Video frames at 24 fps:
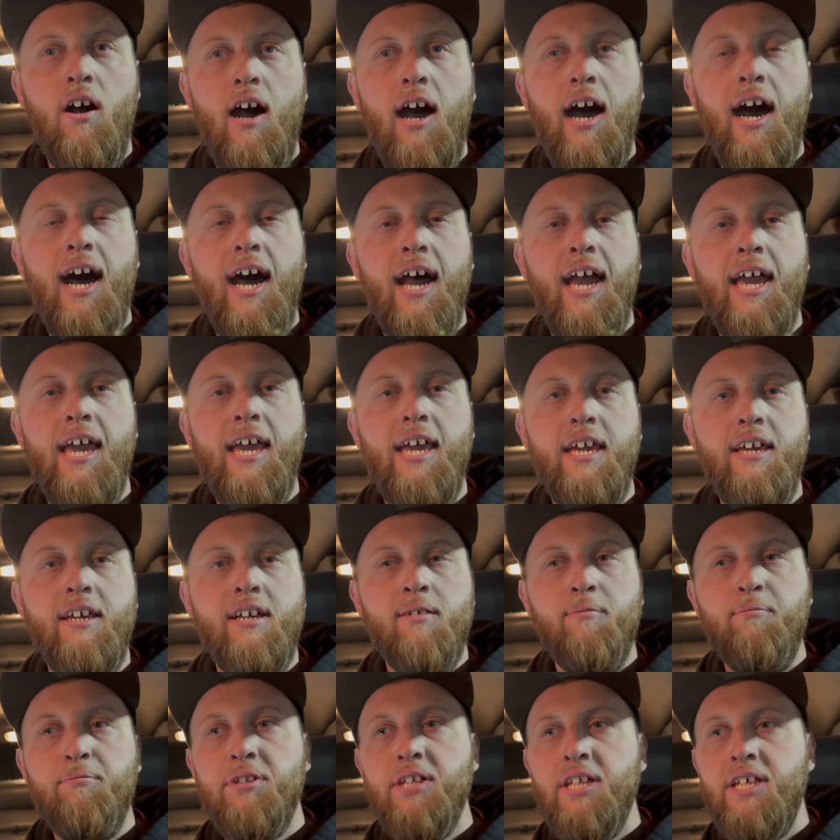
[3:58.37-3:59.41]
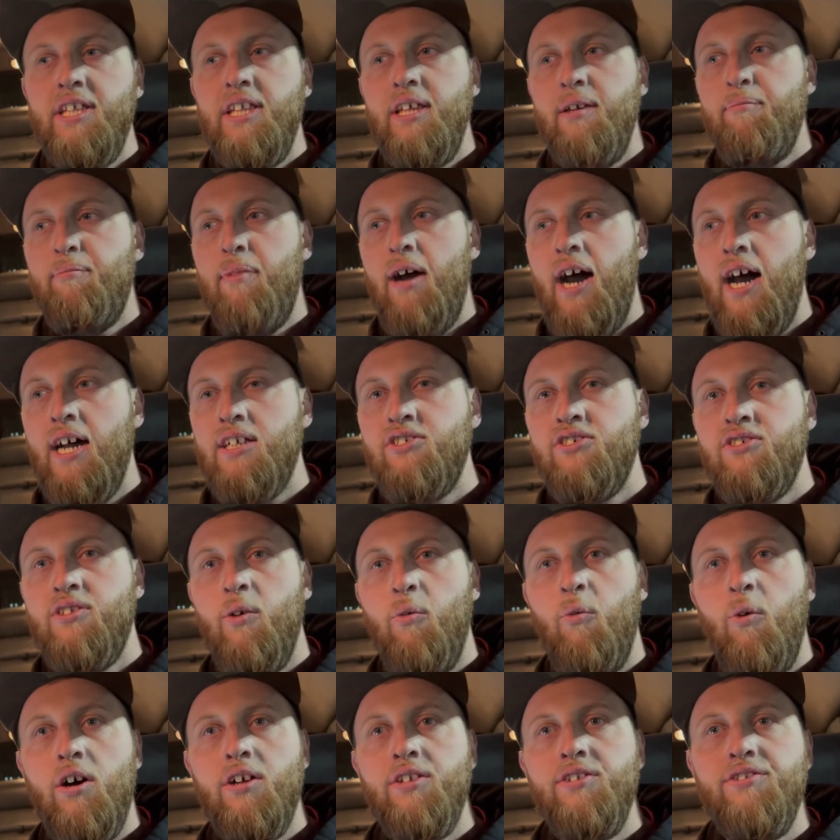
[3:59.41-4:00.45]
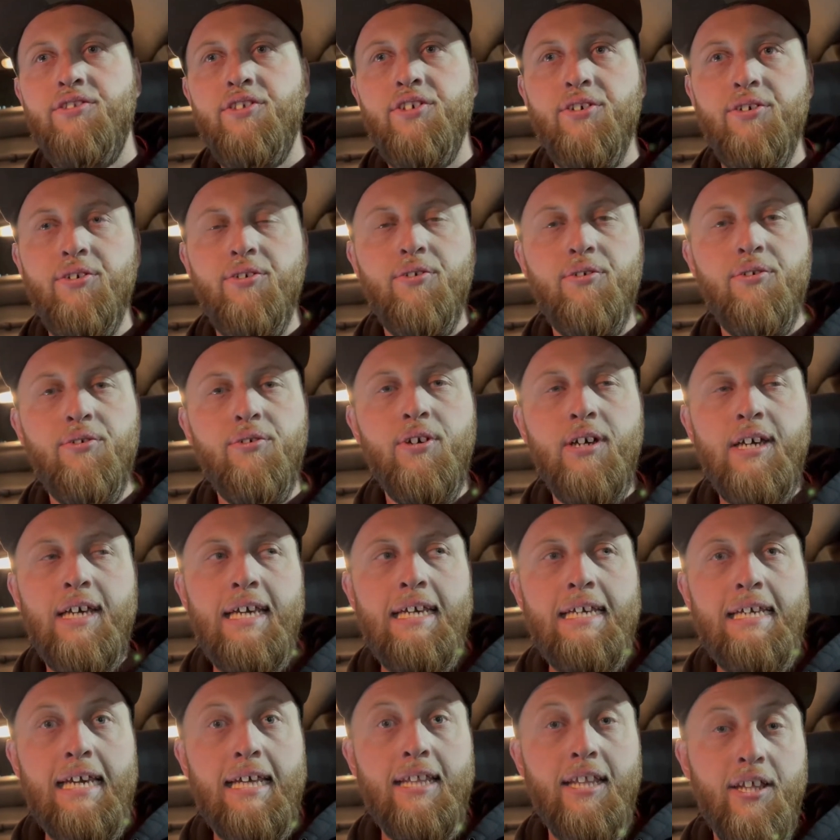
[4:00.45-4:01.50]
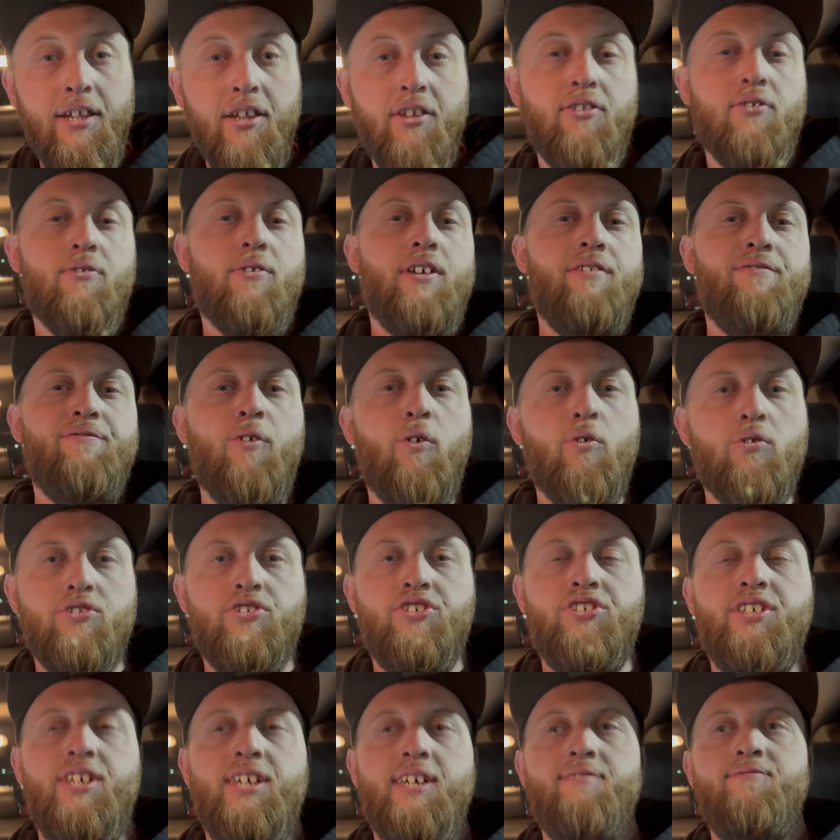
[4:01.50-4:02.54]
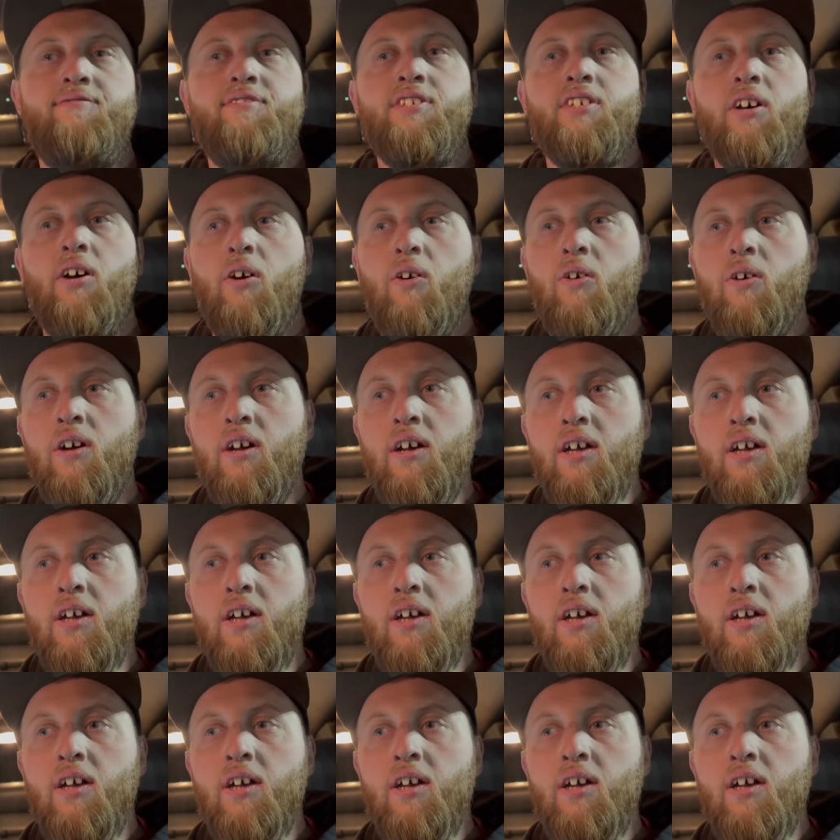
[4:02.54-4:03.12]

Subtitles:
I completely botched the 1-2 and then the 3-4 shift. So